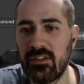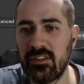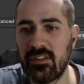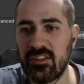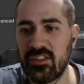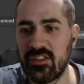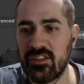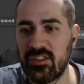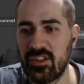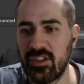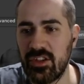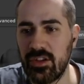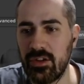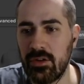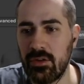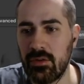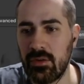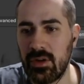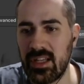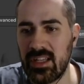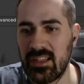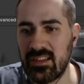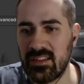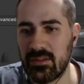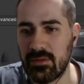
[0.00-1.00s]
to do
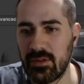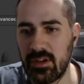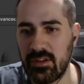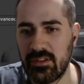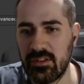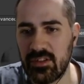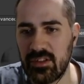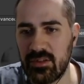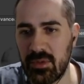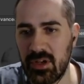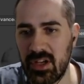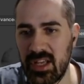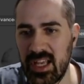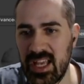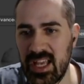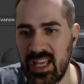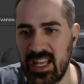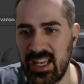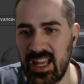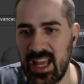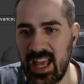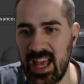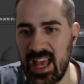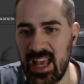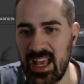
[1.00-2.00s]
is I'm going to put in
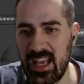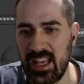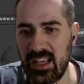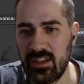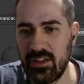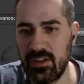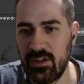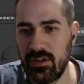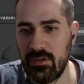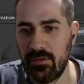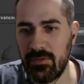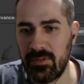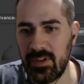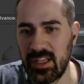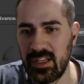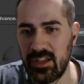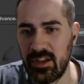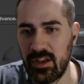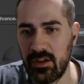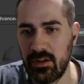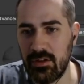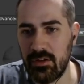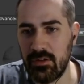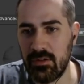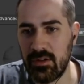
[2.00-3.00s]
a UV
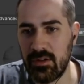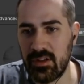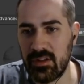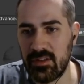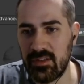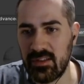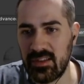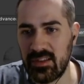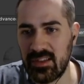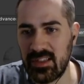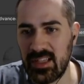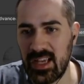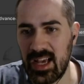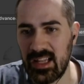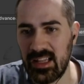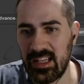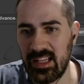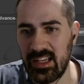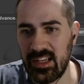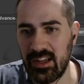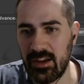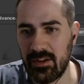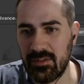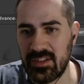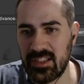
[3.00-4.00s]
node, tile and
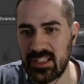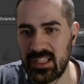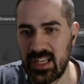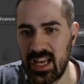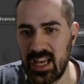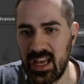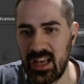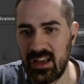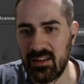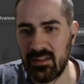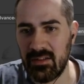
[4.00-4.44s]
offset.